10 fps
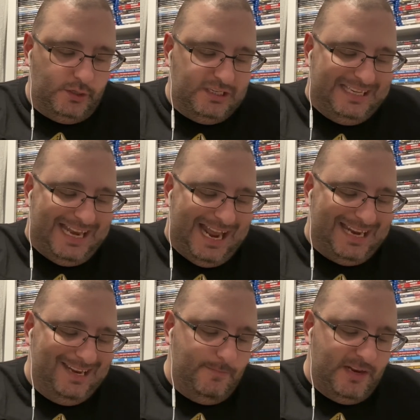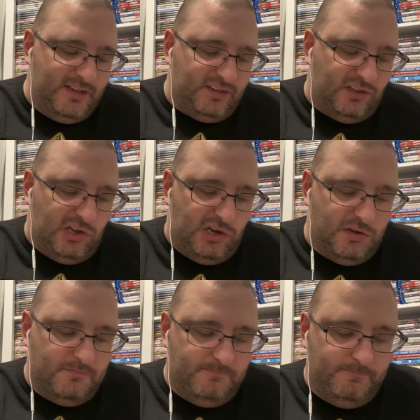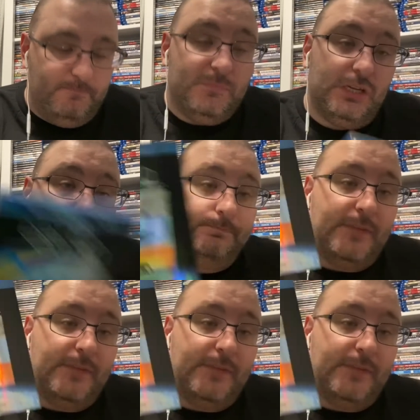90 minutes long, so